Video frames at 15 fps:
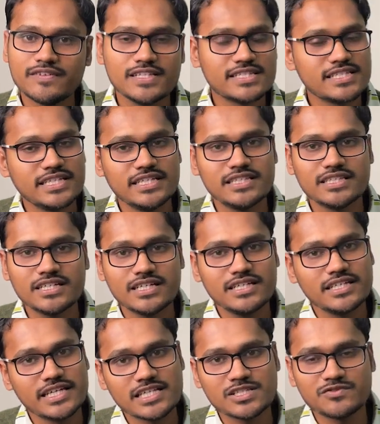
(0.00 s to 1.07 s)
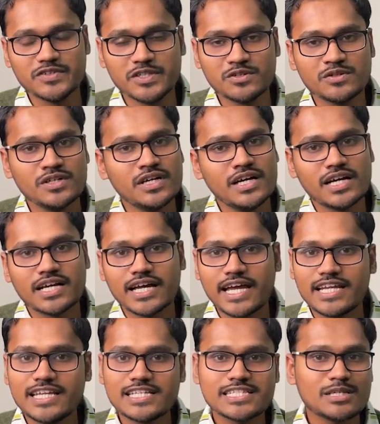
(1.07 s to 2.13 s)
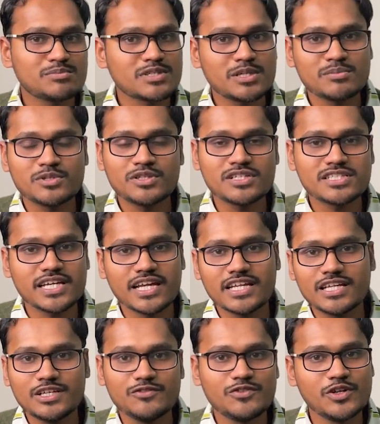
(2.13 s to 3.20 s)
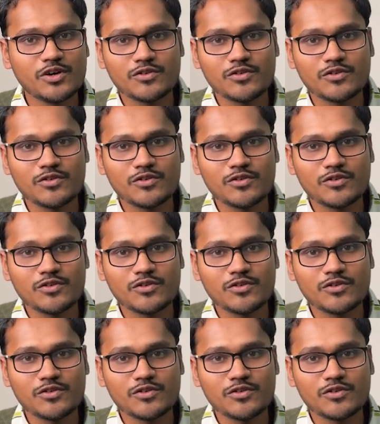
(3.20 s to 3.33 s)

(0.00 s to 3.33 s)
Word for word: We'll see you in the next video. Kindly subscribe to the channel if you